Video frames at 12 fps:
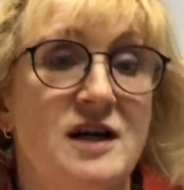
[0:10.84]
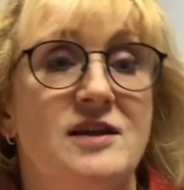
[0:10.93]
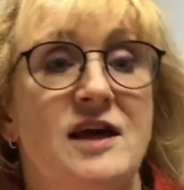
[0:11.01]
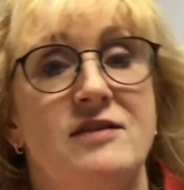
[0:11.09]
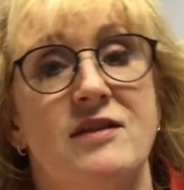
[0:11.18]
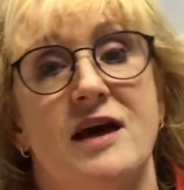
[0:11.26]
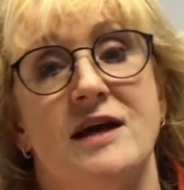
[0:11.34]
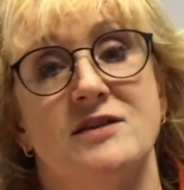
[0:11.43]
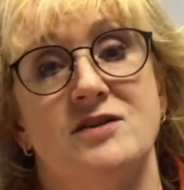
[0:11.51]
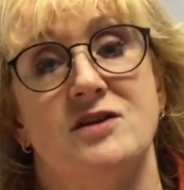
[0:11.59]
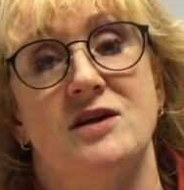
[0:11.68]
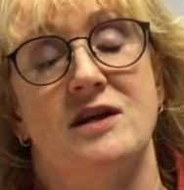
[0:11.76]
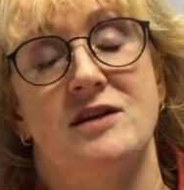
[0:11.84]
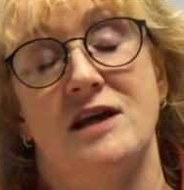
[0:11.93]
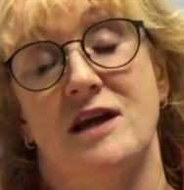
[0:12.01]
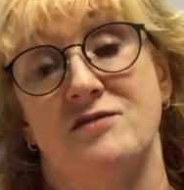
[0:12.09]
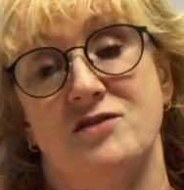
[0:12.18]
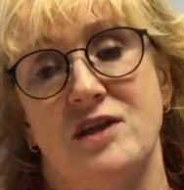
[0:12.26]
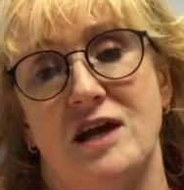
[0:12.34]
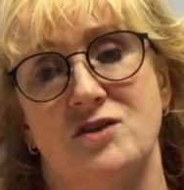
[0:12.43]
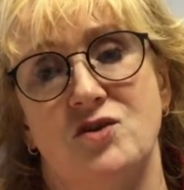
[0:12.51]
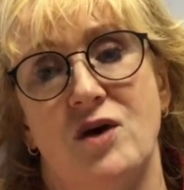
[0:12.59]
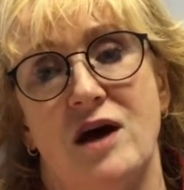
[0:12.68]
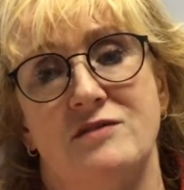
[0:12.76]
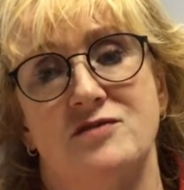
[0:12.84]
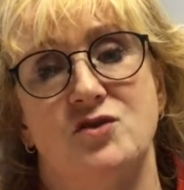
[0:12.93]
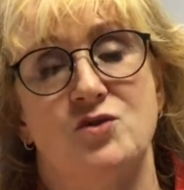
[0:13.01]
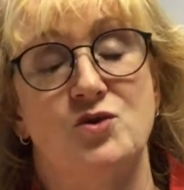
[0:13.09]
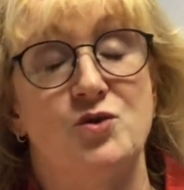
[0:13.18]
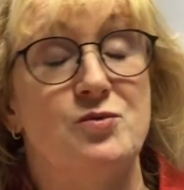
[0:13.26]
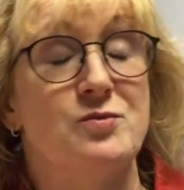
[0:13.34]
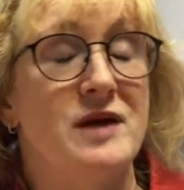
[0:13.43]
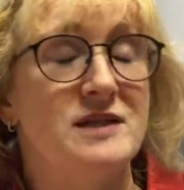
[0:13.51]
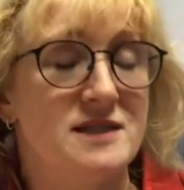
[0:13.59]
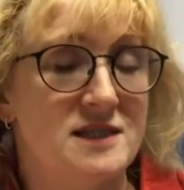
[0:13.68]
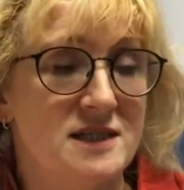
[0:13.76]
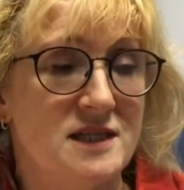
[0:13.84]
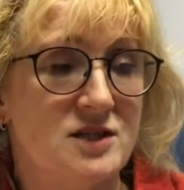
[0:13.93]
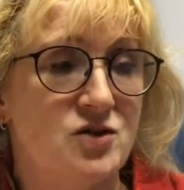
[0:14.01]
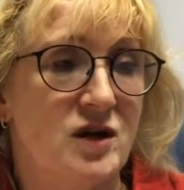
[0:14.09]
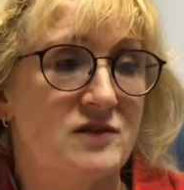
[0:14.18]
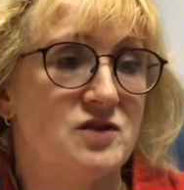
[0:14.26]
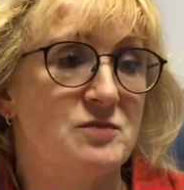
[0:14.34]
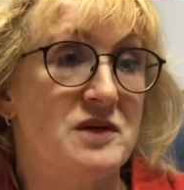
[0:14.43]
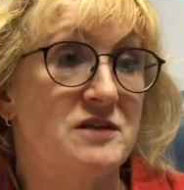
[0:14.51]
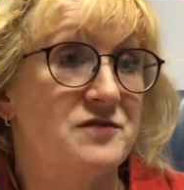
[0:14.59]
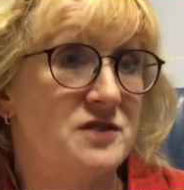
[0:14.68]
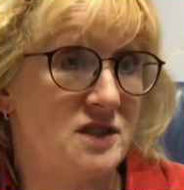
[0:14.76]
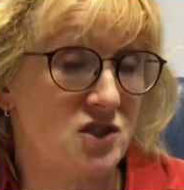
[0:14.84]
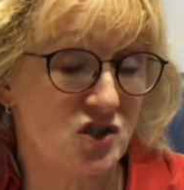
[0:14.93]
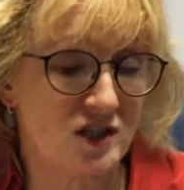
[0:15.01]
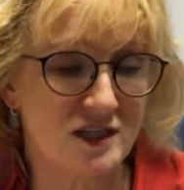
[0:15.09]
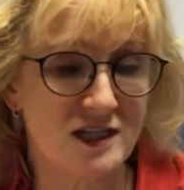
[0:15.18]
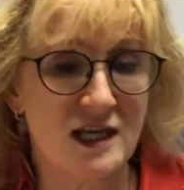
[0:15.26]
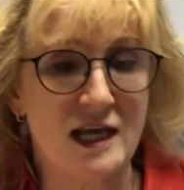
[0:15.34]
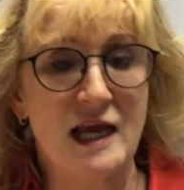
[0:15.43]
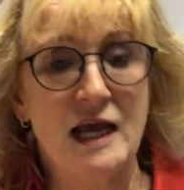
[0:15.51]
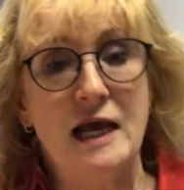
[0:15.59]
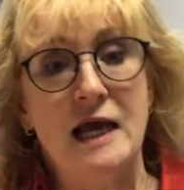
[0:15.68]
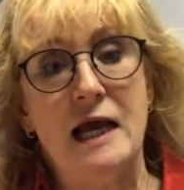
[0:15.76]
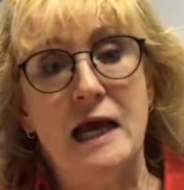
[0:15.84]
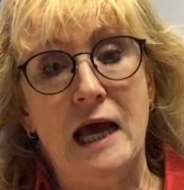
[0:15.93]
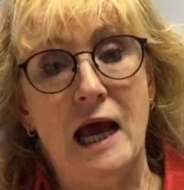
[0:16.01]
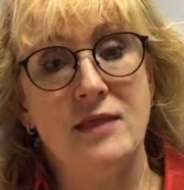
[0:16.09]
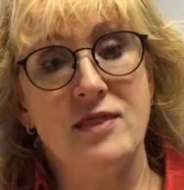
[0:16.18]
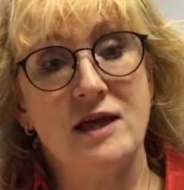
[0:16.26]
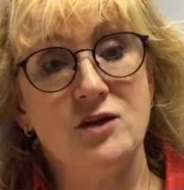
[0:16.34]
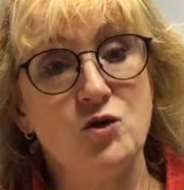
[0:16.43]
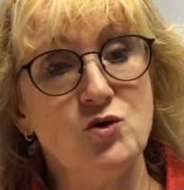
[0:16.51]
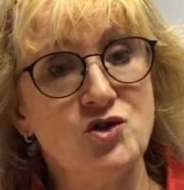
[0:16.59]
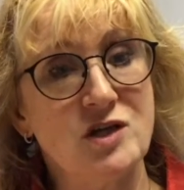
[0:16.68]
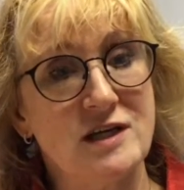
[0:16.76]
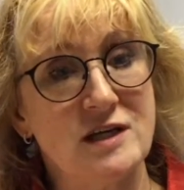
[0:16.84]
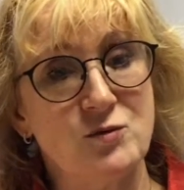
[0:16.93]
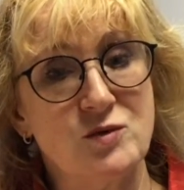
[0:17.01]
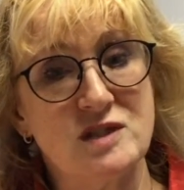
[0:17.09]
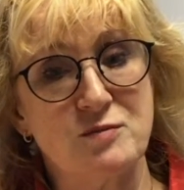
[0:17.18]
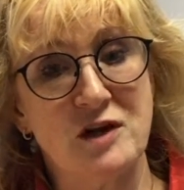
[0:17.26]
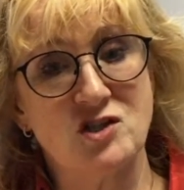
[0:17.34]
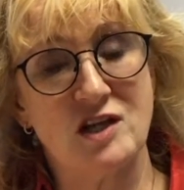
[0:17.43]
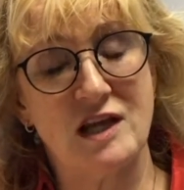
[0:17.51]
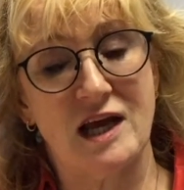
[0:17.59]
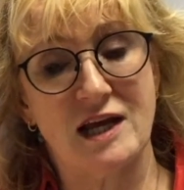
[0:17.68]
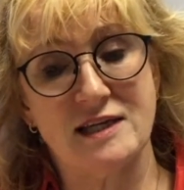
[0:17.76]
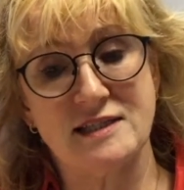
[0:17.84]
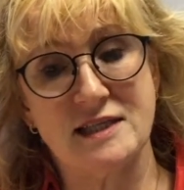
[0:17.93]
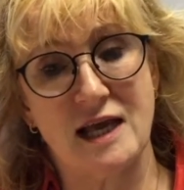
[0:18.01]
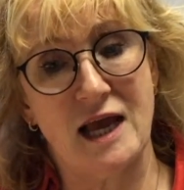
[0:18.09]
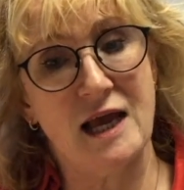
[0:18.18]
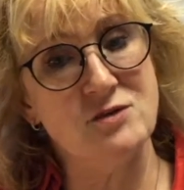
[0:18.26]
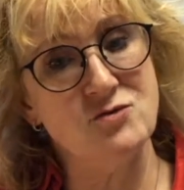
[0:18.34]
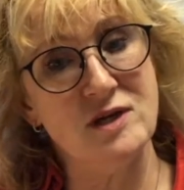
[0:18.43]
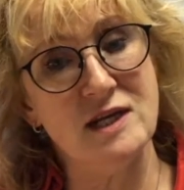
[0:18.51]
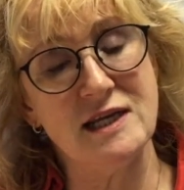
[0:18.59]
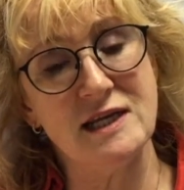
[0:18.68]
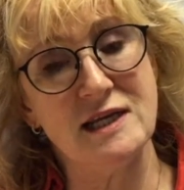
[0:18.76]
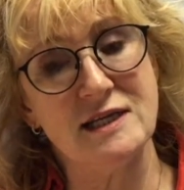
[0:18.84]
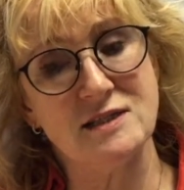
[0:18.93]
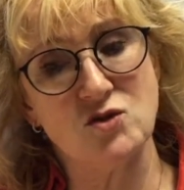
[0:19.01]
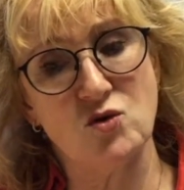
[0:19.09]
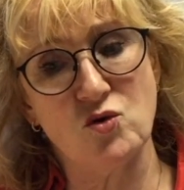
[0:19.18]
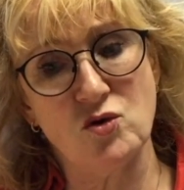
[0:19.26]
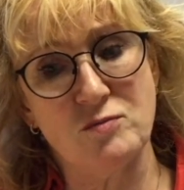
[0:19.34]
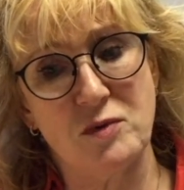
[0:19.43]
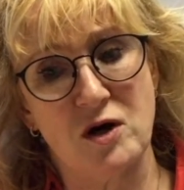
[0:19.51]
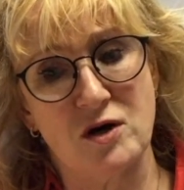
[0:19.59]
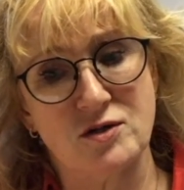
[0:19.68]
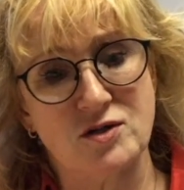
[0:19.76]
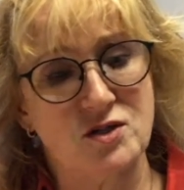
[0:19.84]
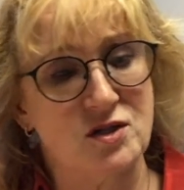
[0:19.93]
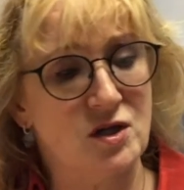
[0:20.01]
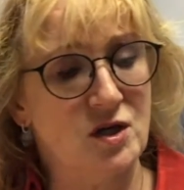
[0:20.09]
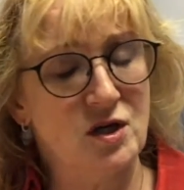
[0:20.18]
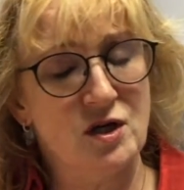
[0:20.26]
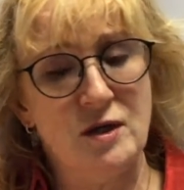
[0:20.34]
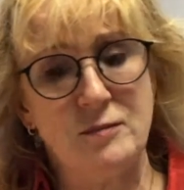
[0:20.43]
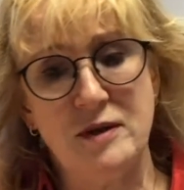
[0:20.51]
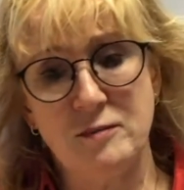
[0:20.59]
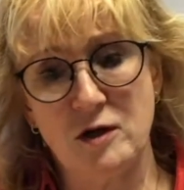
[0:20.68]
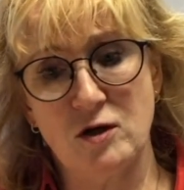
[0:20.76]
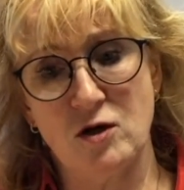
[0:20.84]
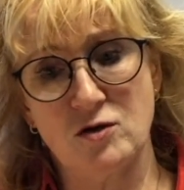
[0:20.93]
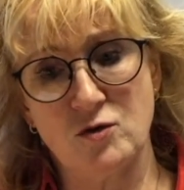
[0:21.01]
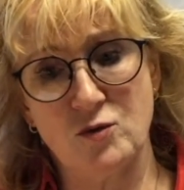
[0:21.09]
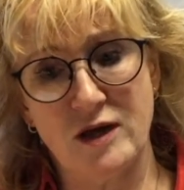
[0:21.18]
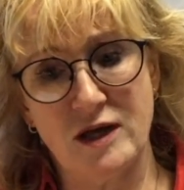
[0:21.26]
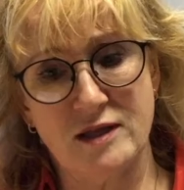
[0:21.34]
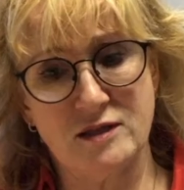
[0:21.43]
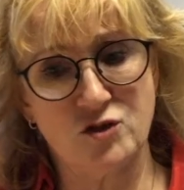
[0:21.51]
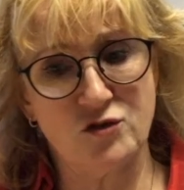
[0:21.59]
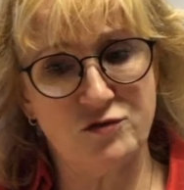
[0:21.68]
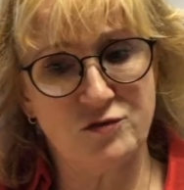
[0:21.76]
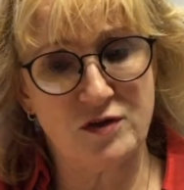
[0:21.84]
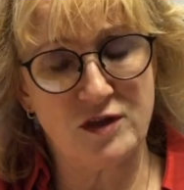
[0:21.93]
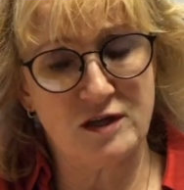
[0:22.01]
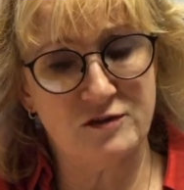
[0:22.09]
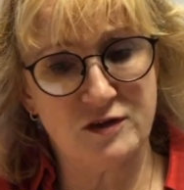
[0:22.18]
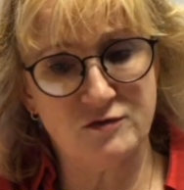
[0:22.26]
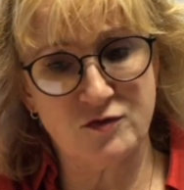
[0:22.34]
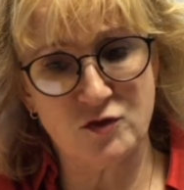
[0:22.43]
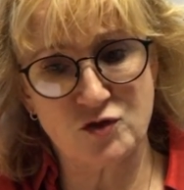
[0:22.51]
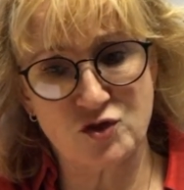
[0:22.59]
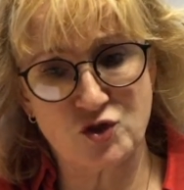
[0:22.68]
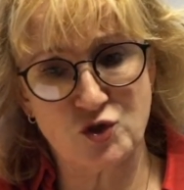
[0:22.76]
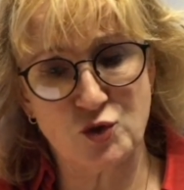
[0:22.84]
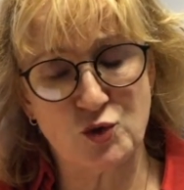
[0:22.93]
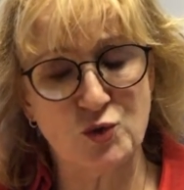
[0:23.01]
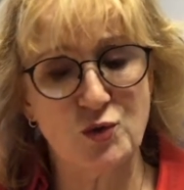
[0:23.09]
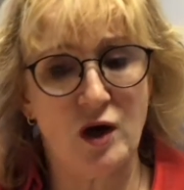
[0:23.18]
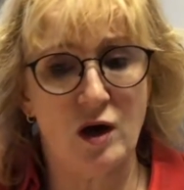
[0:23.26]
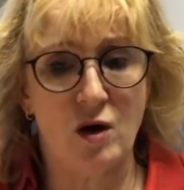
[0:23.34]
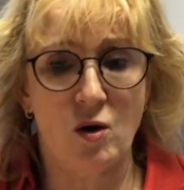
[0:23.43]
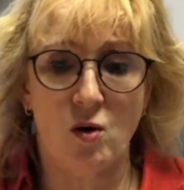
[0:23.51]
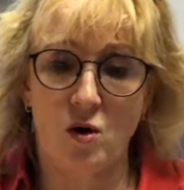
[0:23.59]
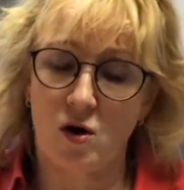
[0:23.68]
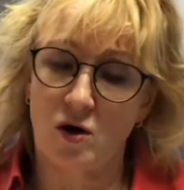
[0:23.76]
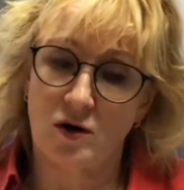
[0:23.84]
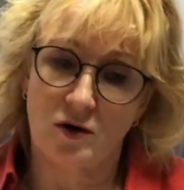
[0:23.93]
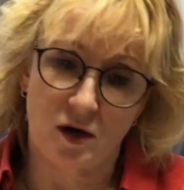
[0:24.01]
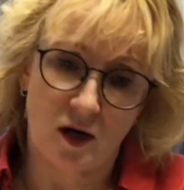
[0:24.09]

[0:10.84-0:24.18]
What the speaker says: and then that, and then after that you have to do medicine and you have to be a physician. And then usually we specialize, and really it's all about people along the way that you've, that have influenced you, or